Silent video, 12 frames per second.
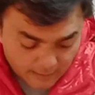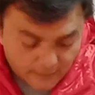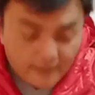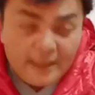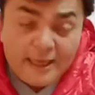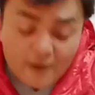
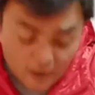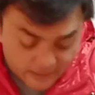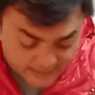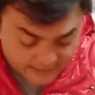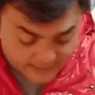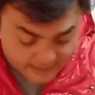
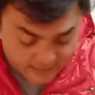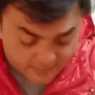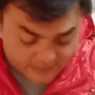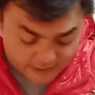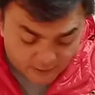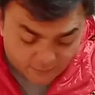
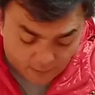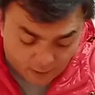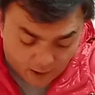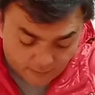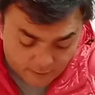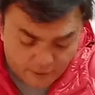Ecosystem is
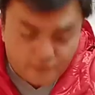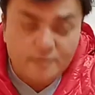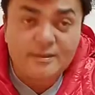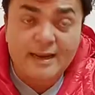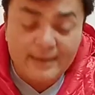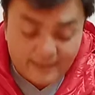formed due to
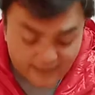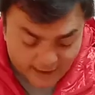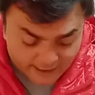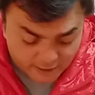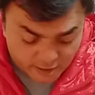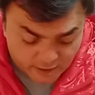the
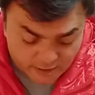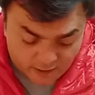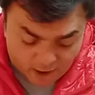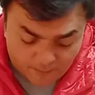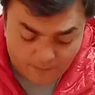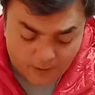interaction
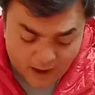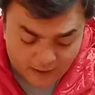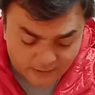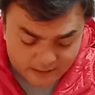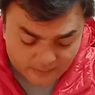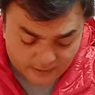of
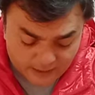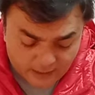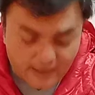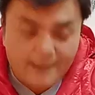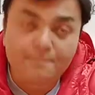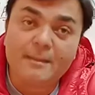
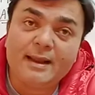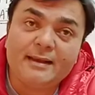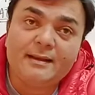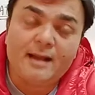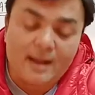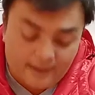biosphere and
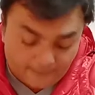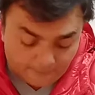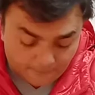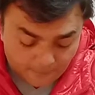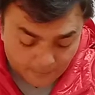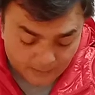
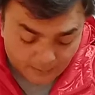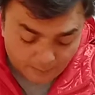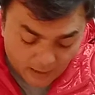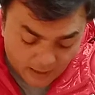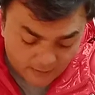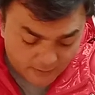mankind,
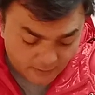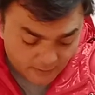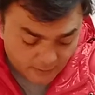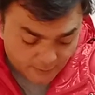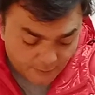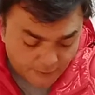
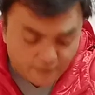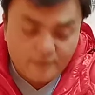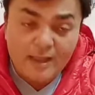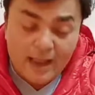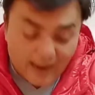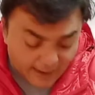but due to
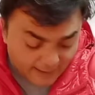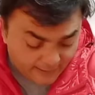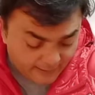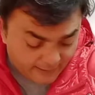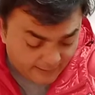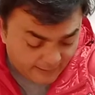the
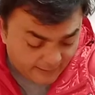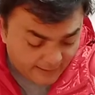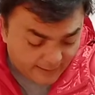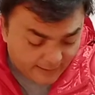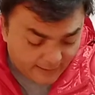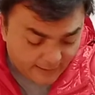
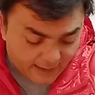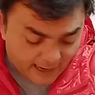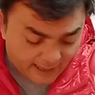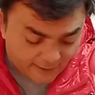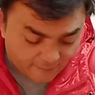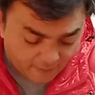
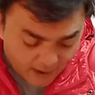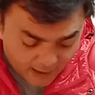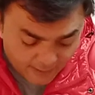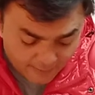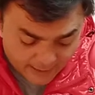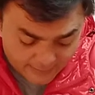
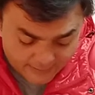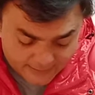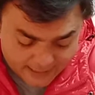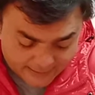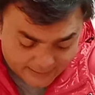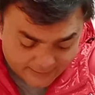
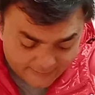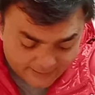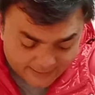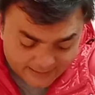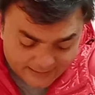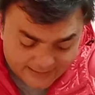anti-environmental
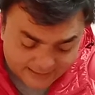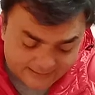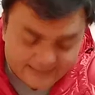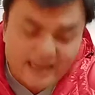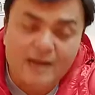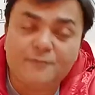activities and
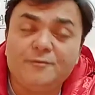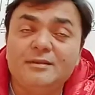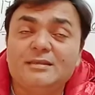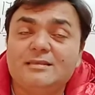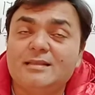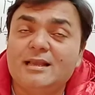
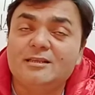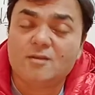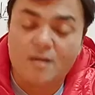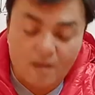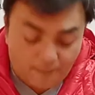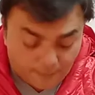selfishness
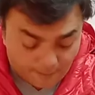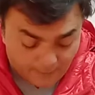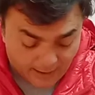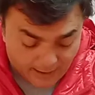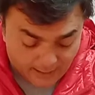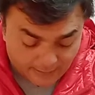of
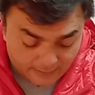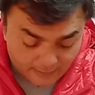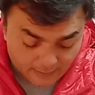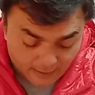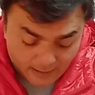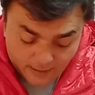
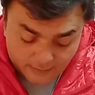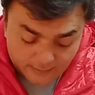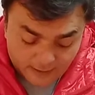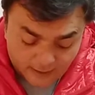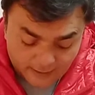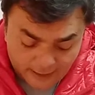man,
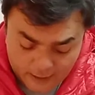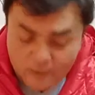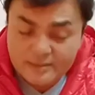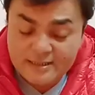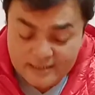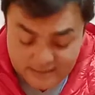the
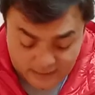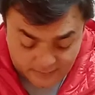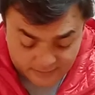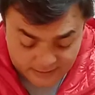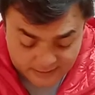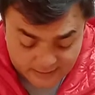
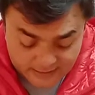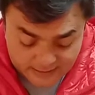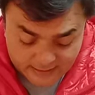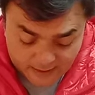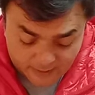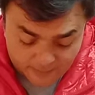ecosystem is
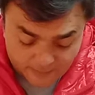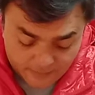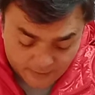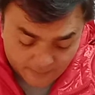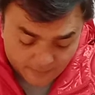disturbed.